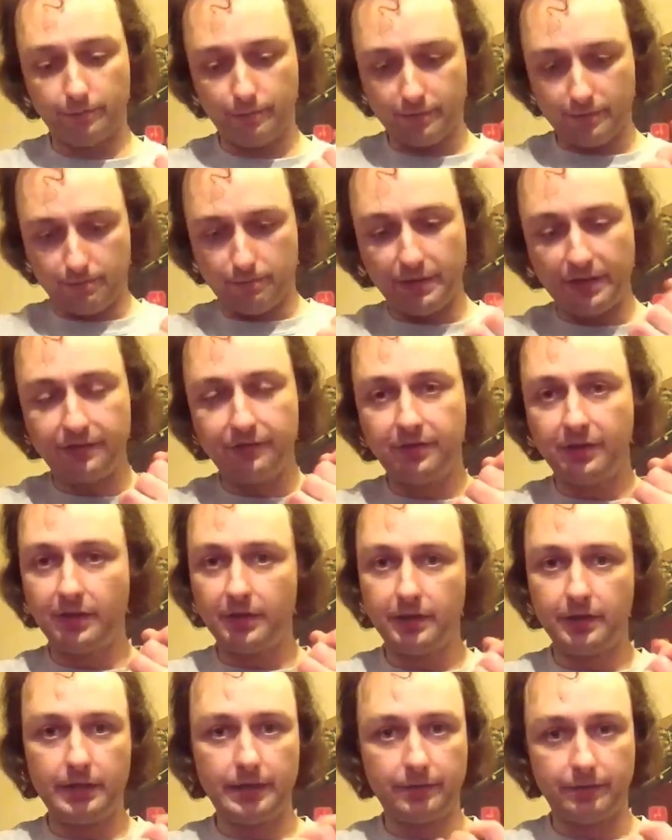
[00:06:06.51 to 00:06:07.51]
bending
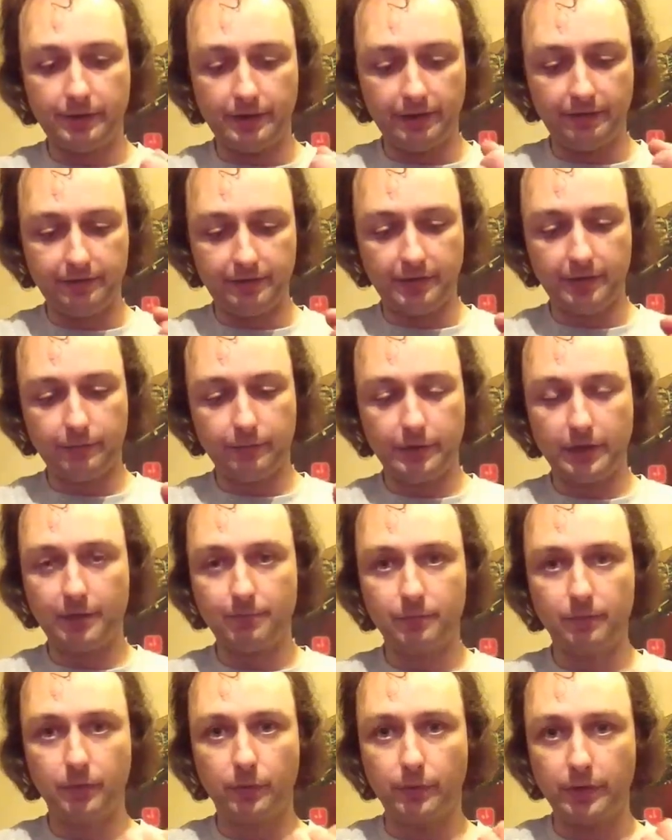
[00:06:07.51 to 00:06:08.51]
it or anything when
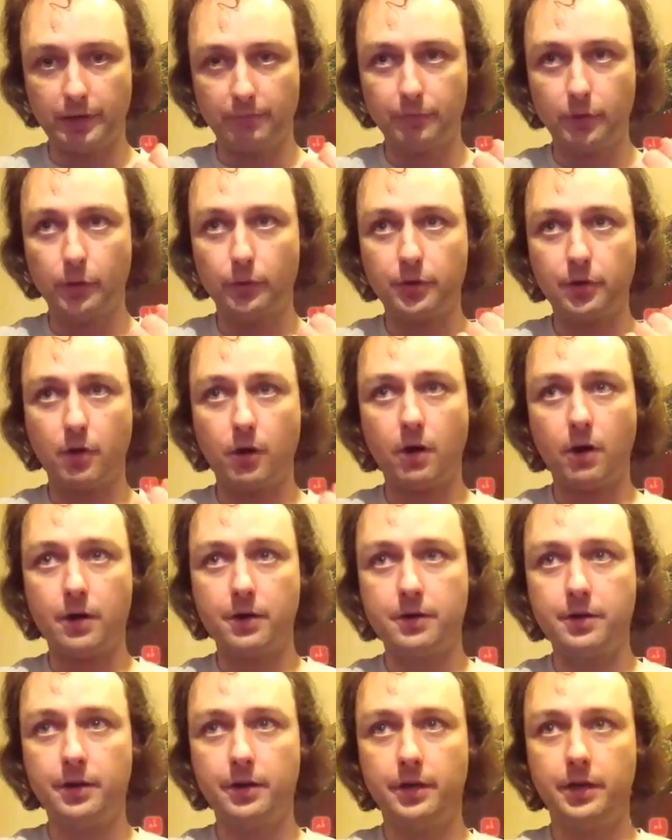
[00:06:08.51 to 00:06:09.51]
I'm going hard
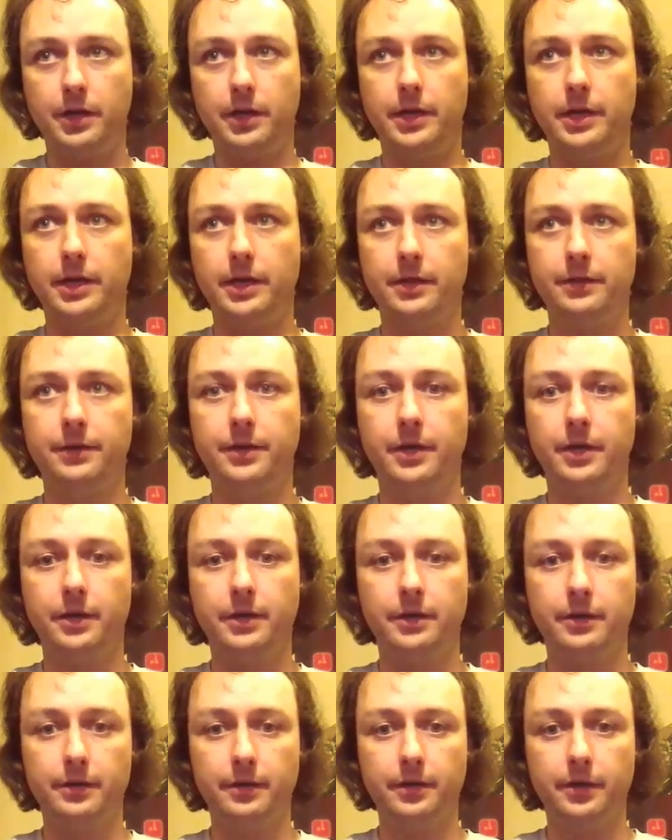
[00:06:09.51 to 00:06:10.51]
and
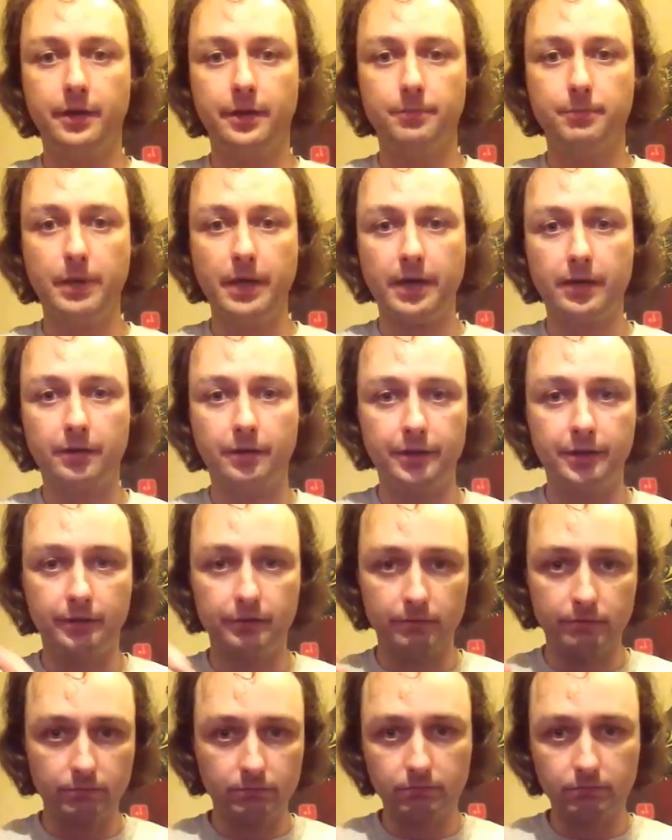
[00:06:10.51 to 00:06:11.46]
battling.